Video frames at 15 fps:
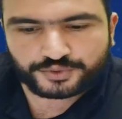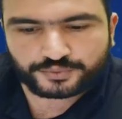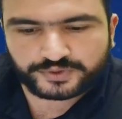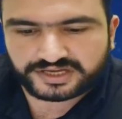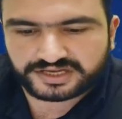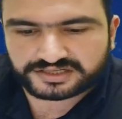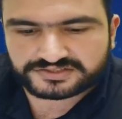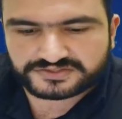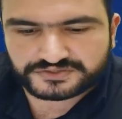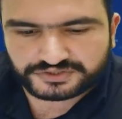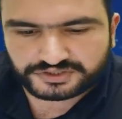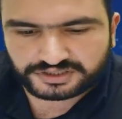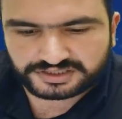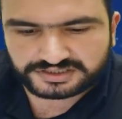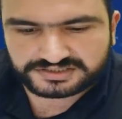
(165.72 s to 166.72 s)
we can
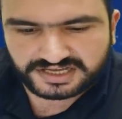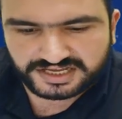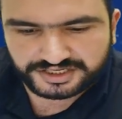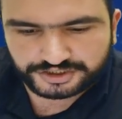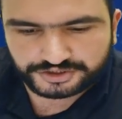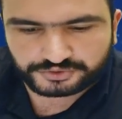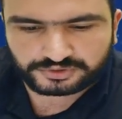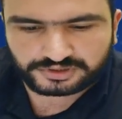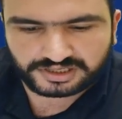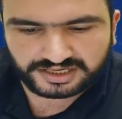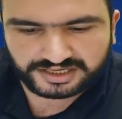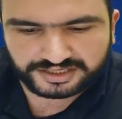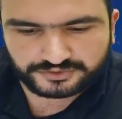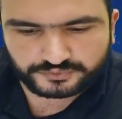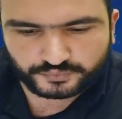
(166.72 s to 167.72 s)
start a new
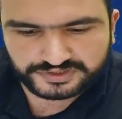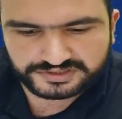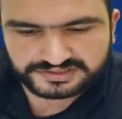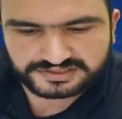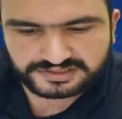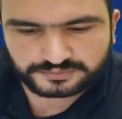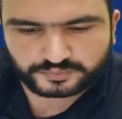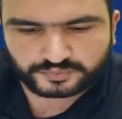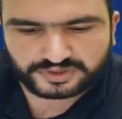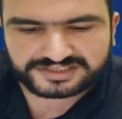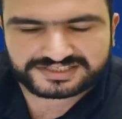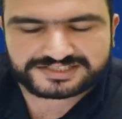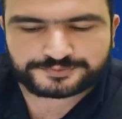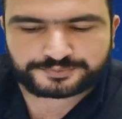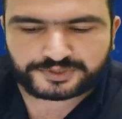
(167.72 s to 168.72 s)
line when
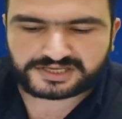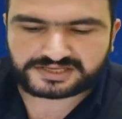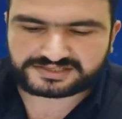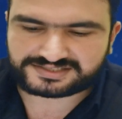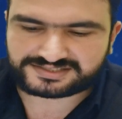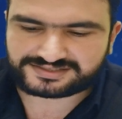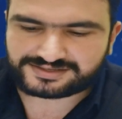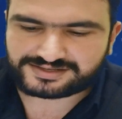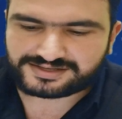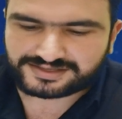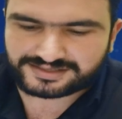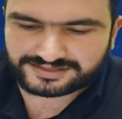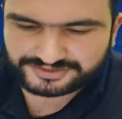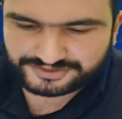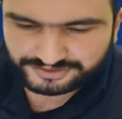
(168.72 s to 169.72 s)
someone speaks.
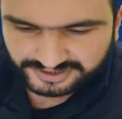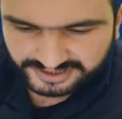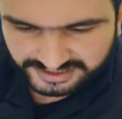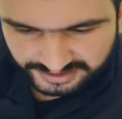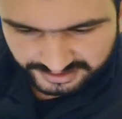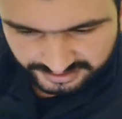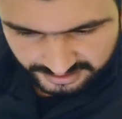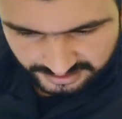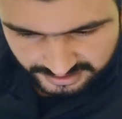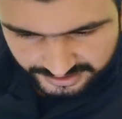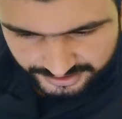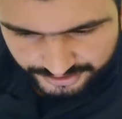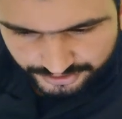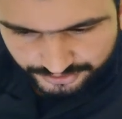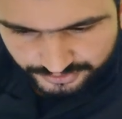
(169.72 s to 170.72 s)
So here
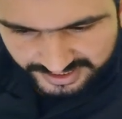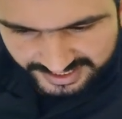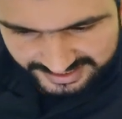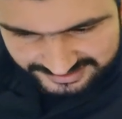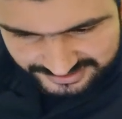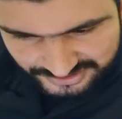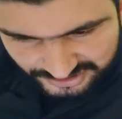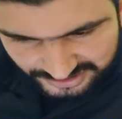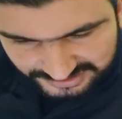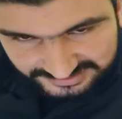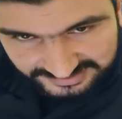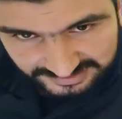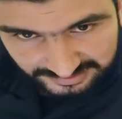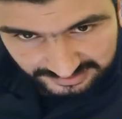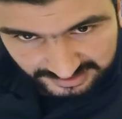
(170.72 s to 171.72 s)
you can
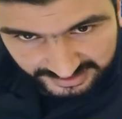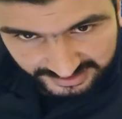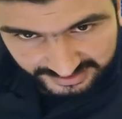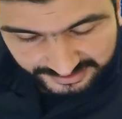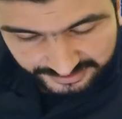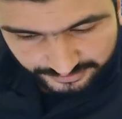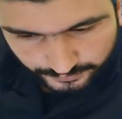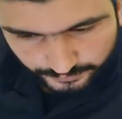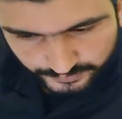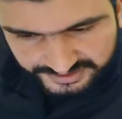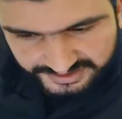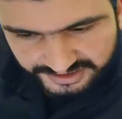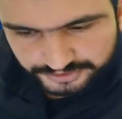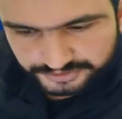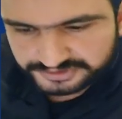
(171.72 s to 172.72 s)
start the line
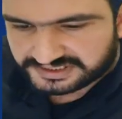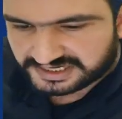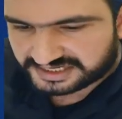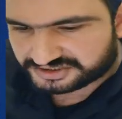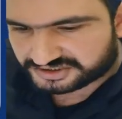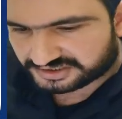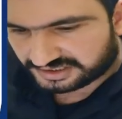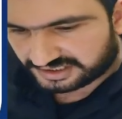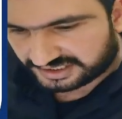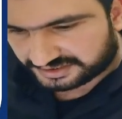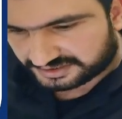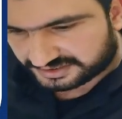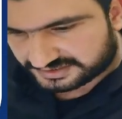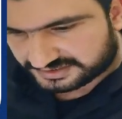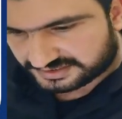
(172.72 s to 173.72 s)
with a quotation
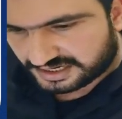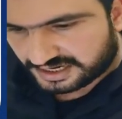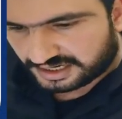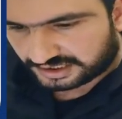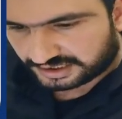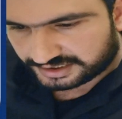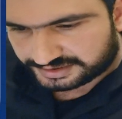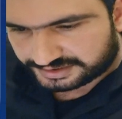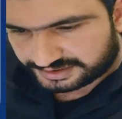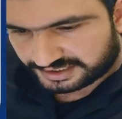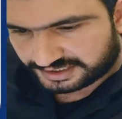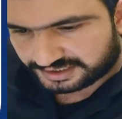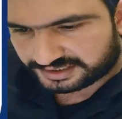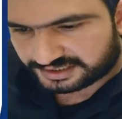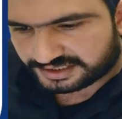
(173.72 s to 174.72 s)
like this: "I
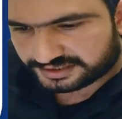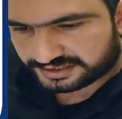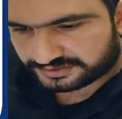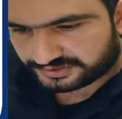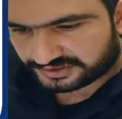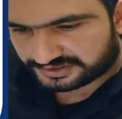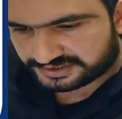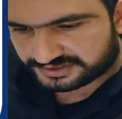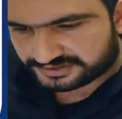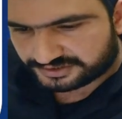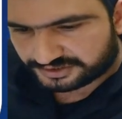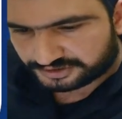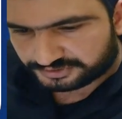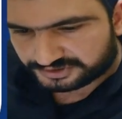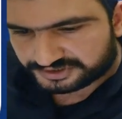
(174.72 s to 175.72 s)
think there is
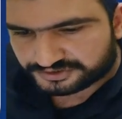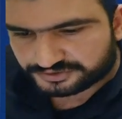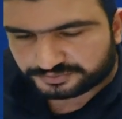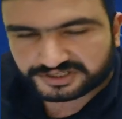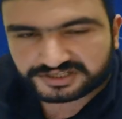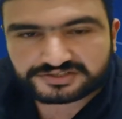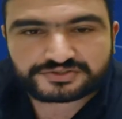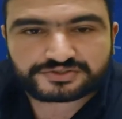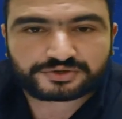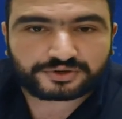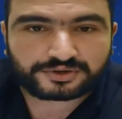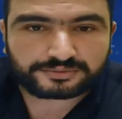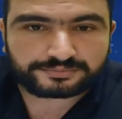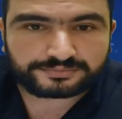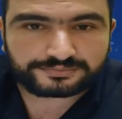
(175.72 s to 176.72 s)
going to be a
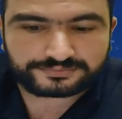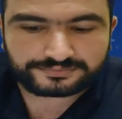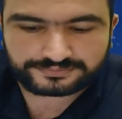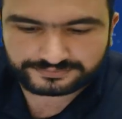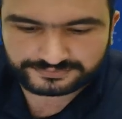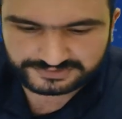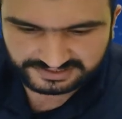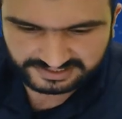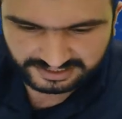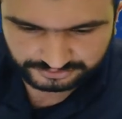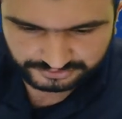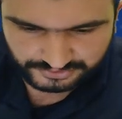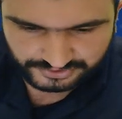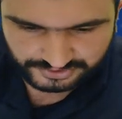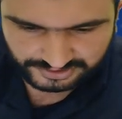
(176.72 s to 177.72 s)
storm." That's how
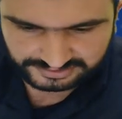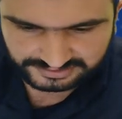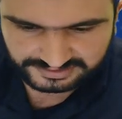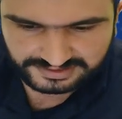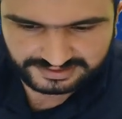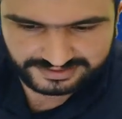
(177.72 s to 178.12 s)
to start.